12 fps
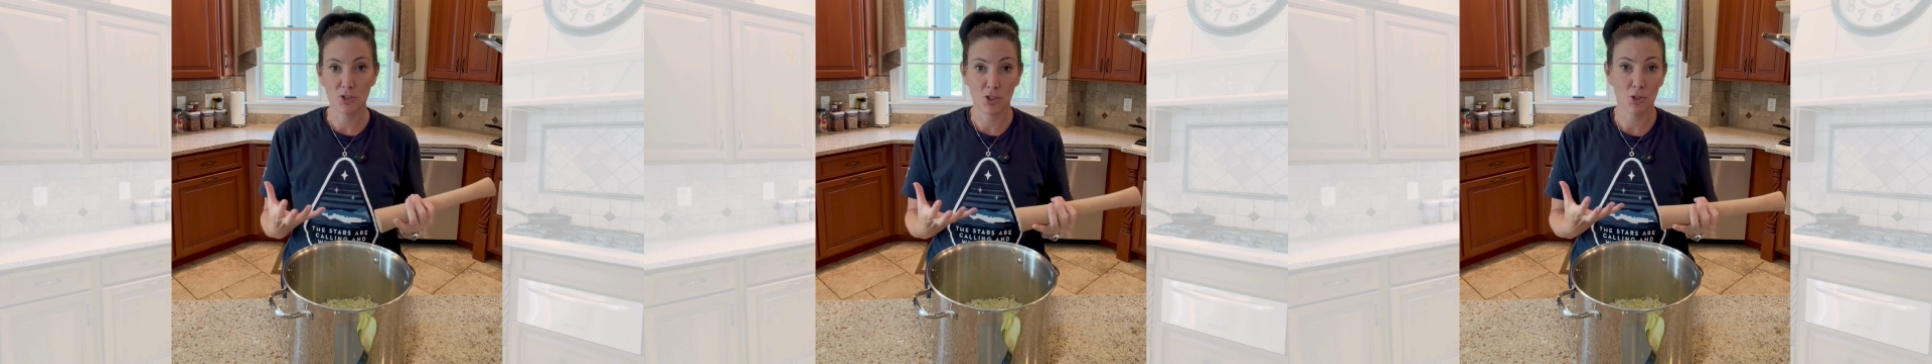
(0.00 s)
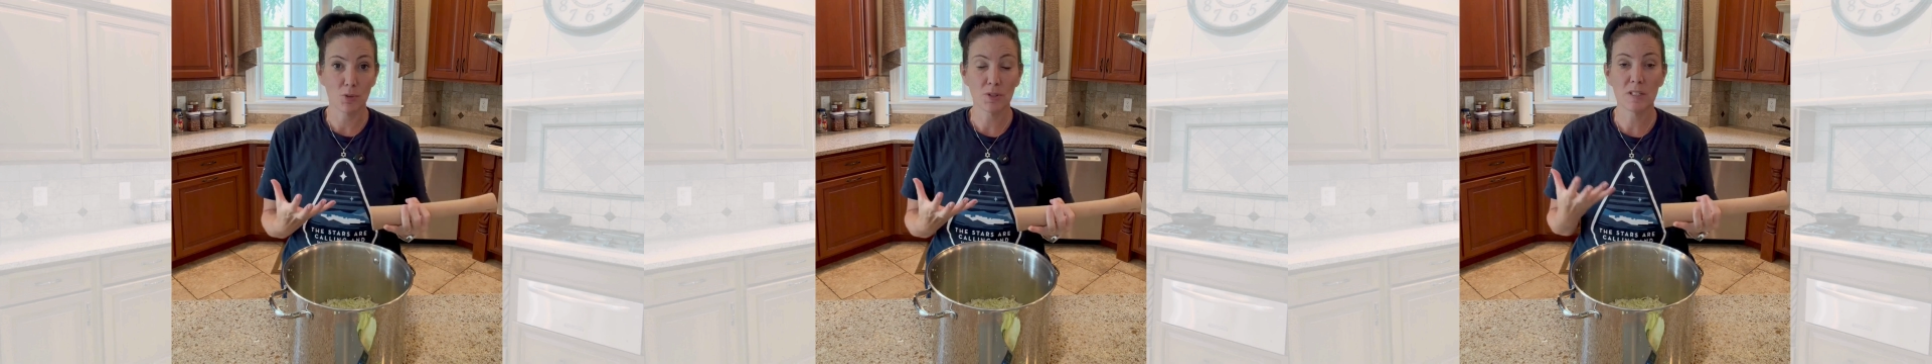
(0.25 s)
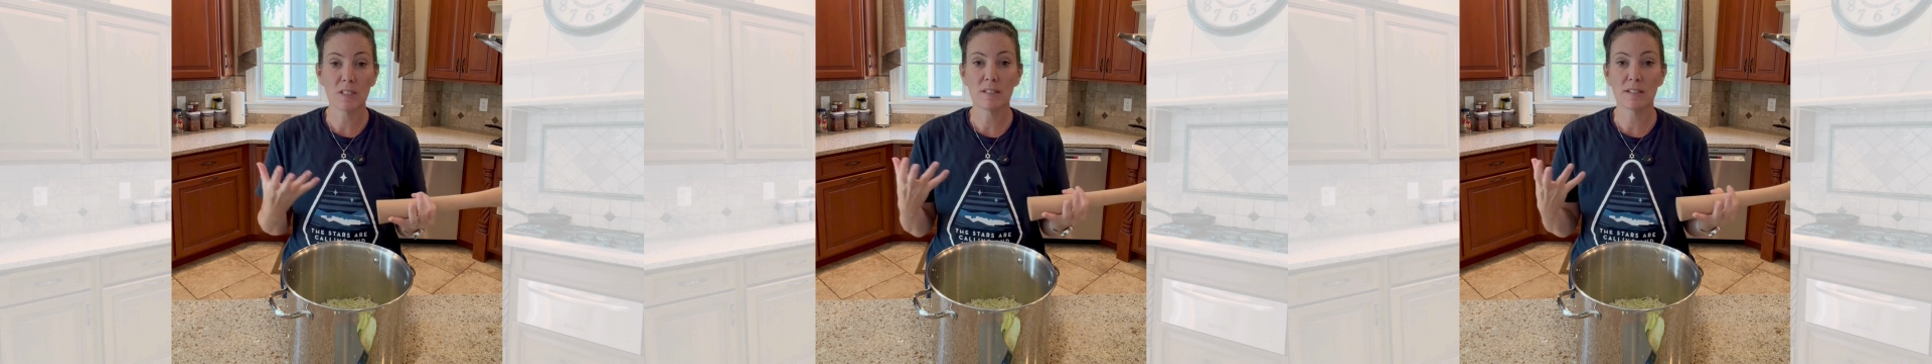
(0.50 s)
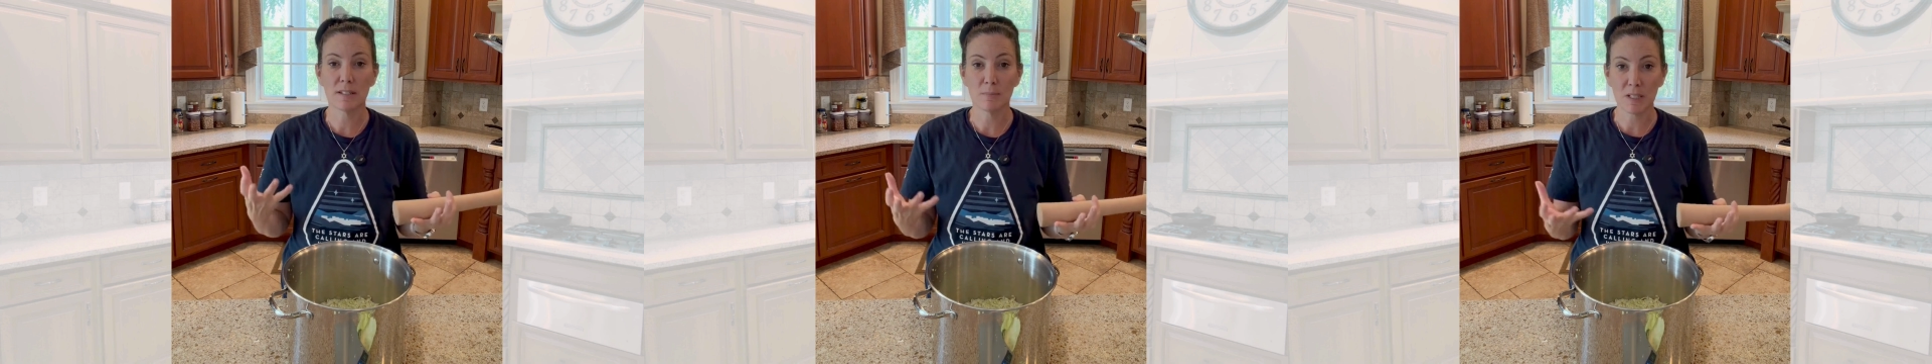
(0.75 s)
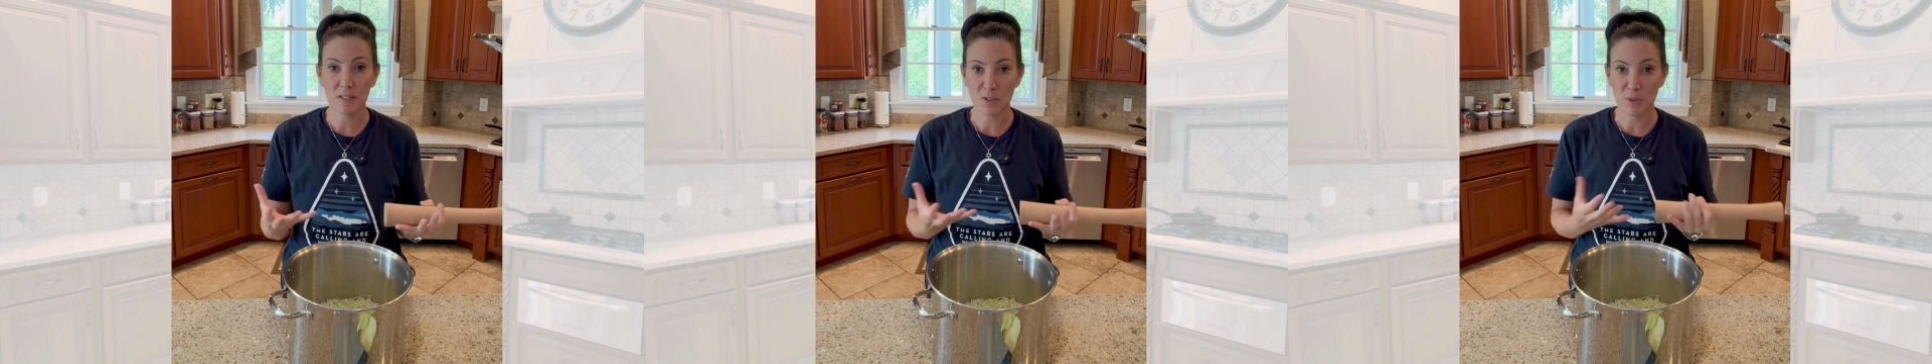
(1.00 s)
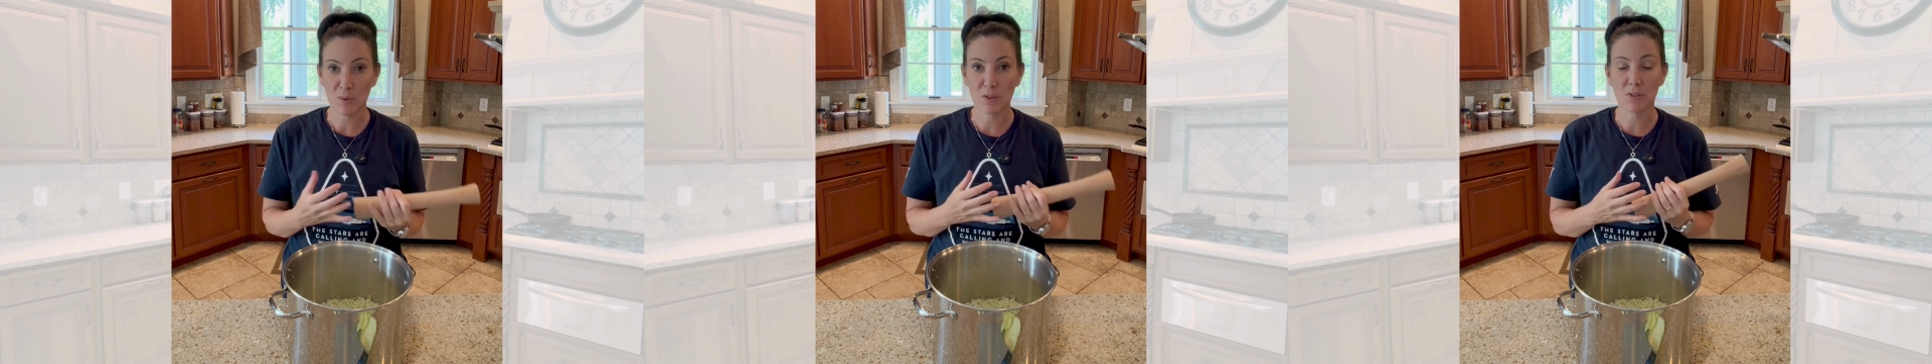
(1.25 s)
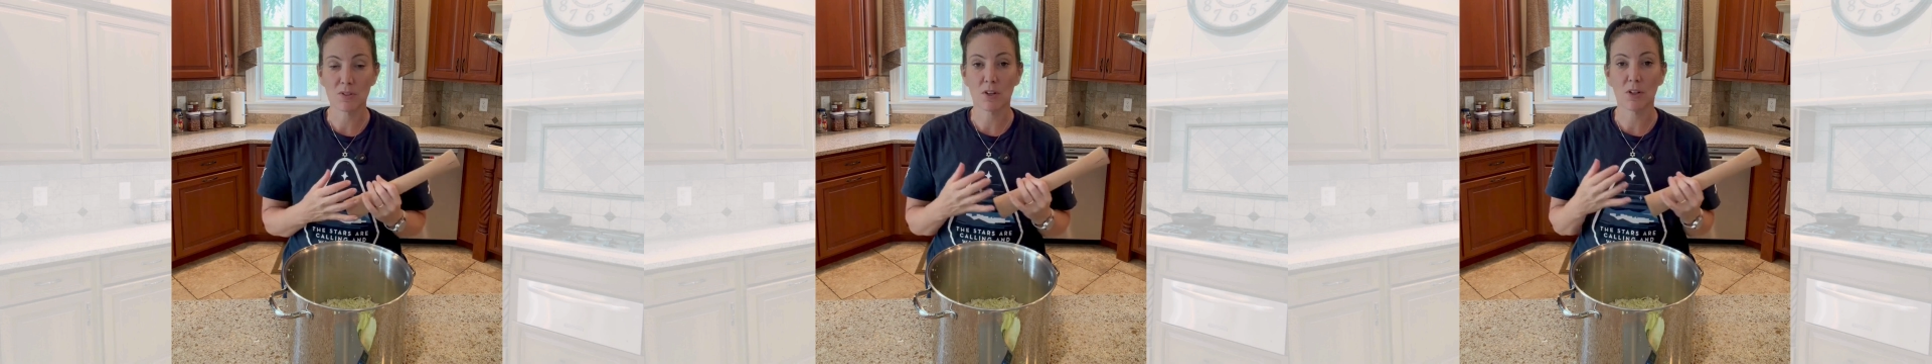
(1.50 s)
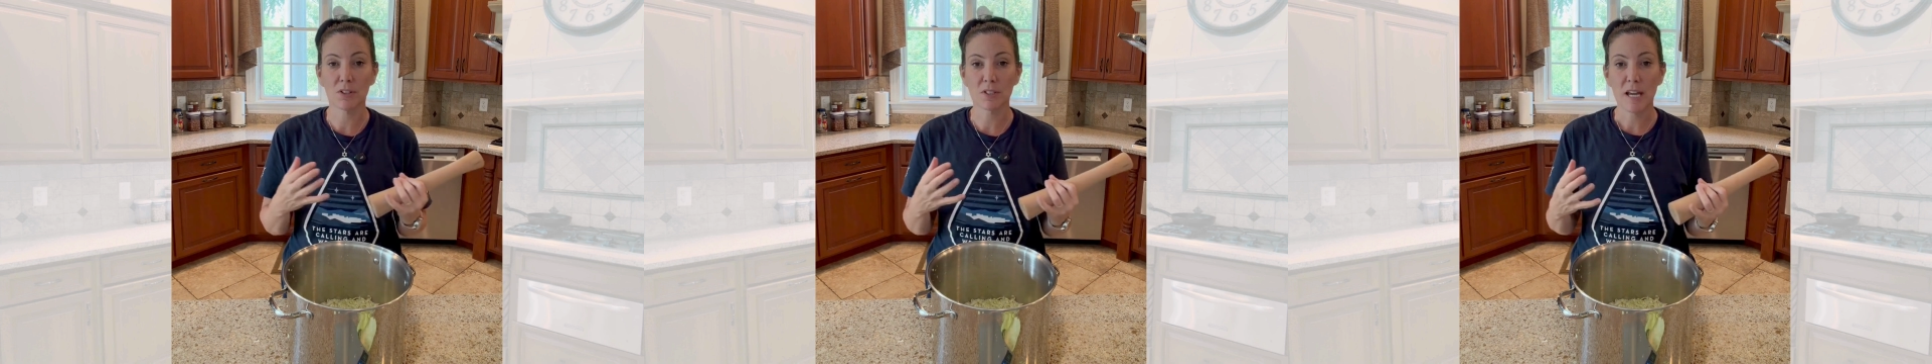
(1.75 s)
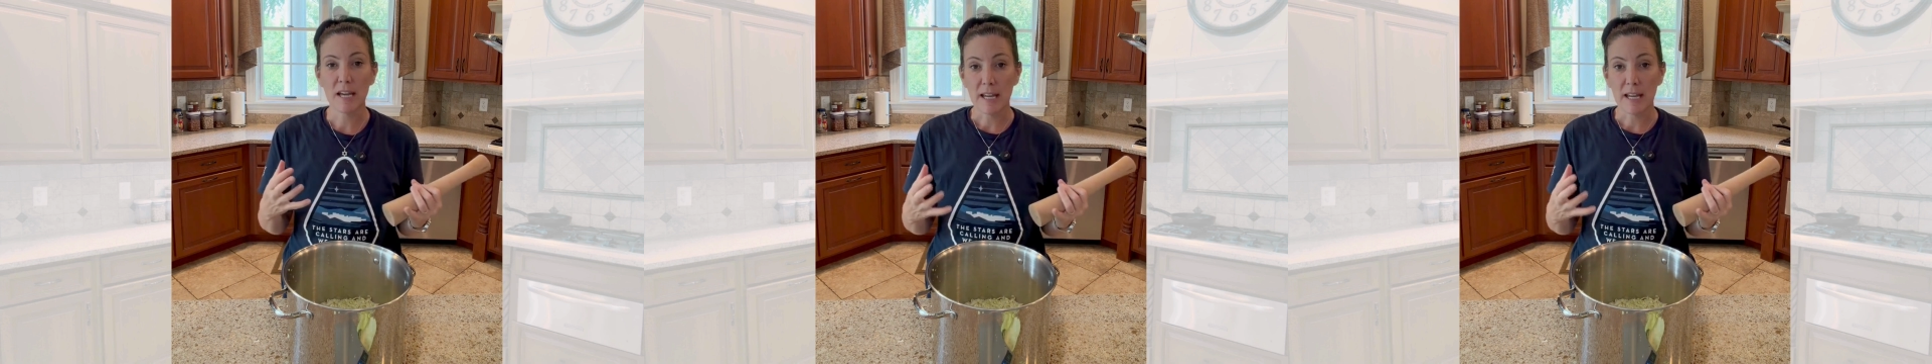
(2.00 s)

juices and mixes with the salt,